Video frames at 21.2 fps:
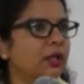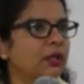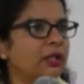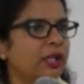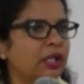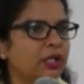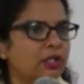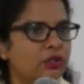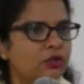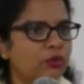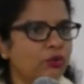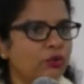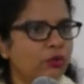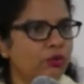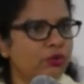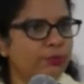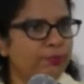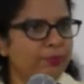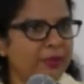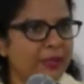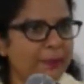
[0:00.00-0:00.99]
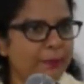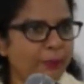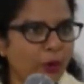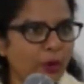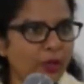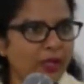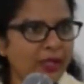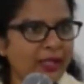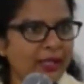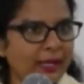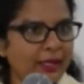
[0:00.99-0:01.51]
that you be
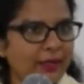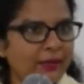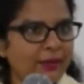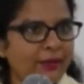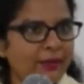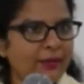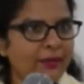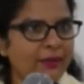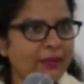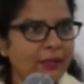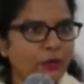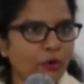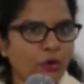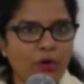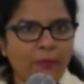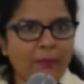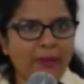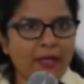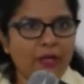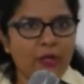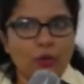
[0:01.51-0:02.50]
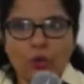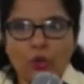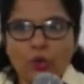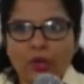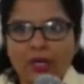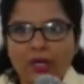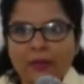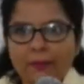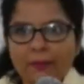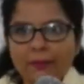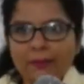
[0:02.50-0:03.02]
born again that all men know
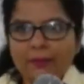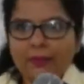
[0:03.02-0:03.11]
him